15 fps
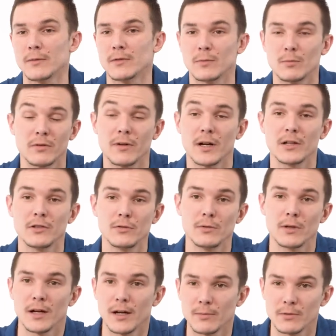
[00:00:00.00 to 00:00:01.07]
to provide you
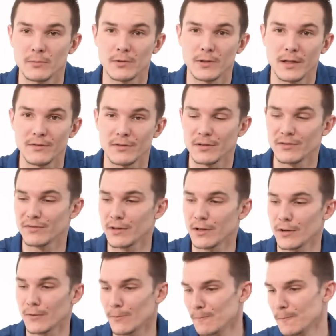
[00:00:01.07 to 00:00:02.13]
an optimal level of
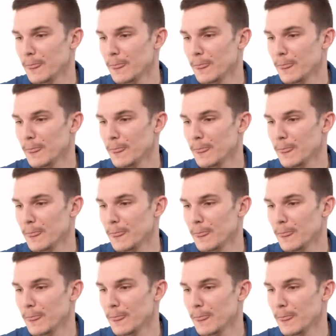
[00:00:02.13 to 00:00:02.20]
flow.